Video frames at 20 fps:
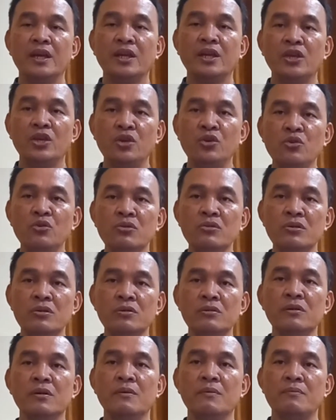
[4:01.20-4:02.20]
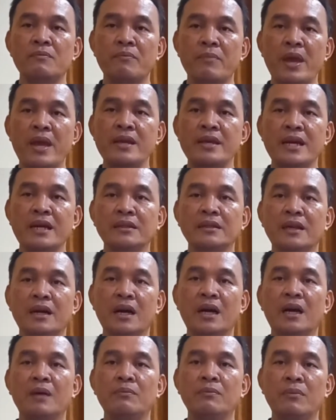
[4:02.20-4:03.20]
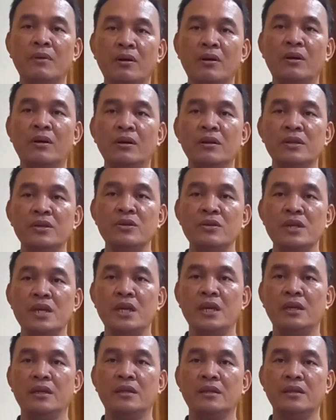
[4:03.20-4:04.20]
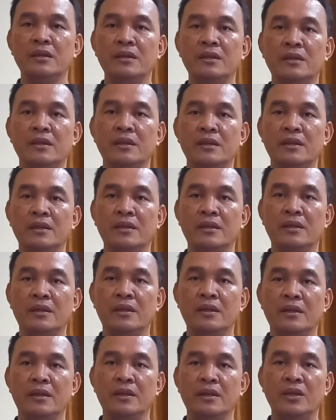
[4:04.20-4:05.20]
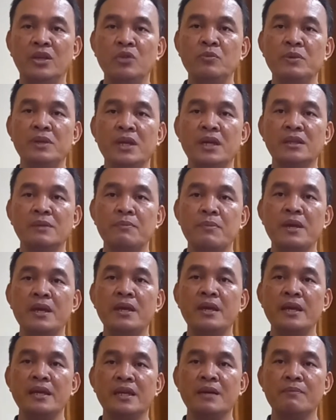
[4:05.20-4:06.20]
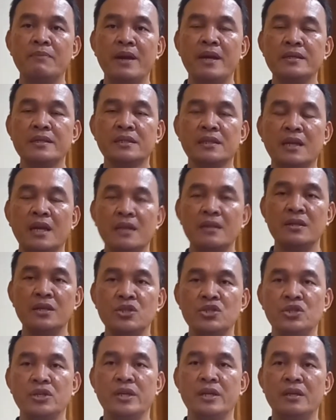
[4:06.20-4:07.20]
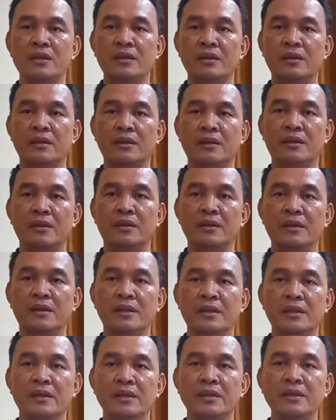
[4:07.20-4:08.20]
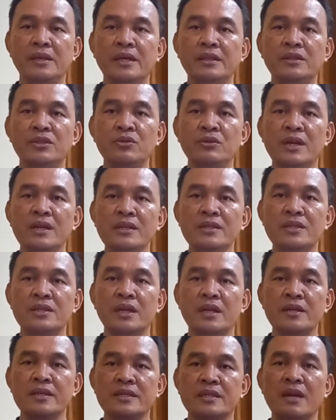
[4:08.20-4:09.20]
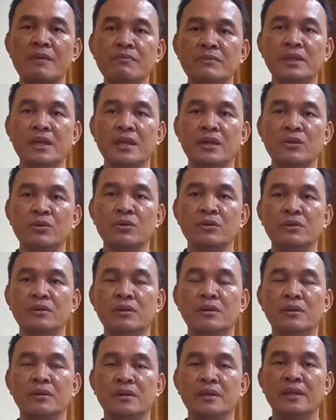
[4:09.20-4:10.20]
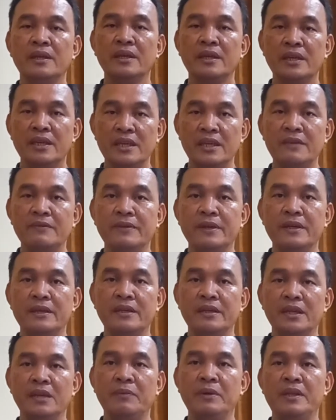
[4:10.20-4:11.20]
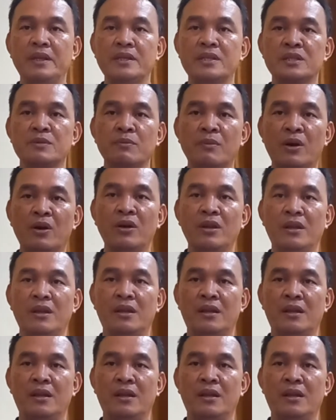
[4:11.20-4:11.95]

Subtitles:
You may not have all you need. You may not be in the best condition. Yet you can start something good, even if it is small.